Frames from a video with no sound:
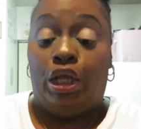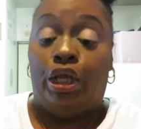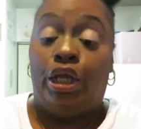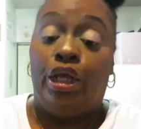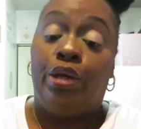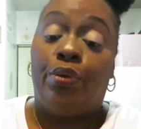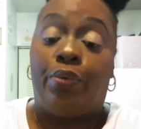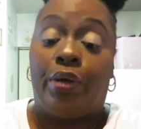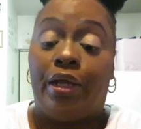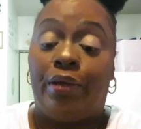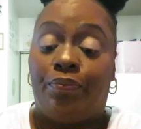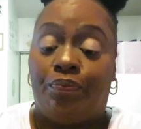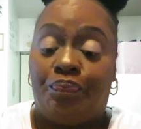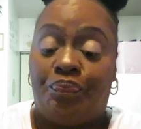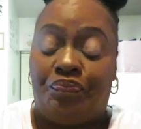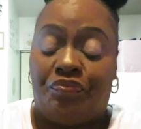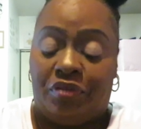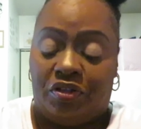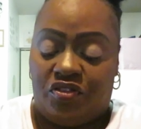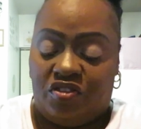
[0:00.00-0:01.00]
Anyway,
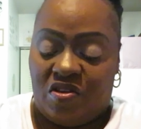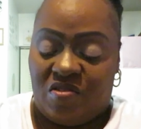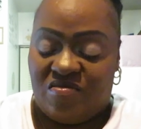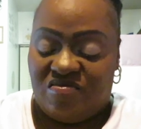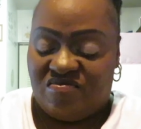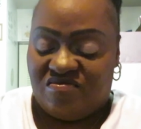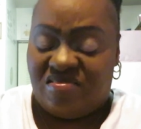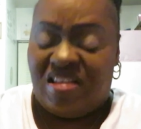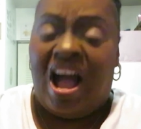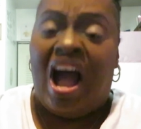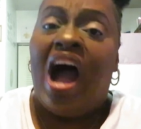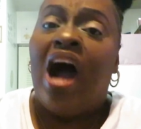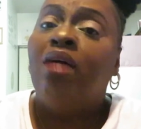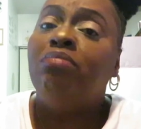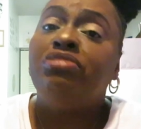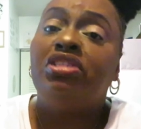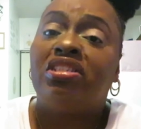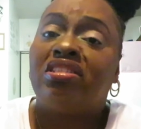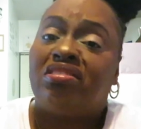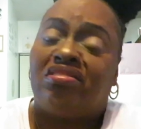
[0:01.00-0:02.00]
so
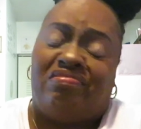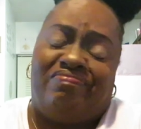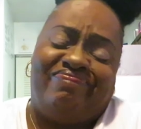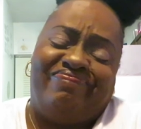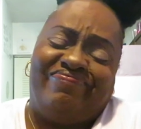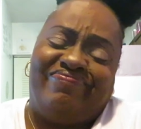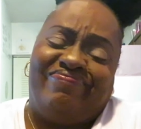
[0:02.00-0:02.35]
I'm just,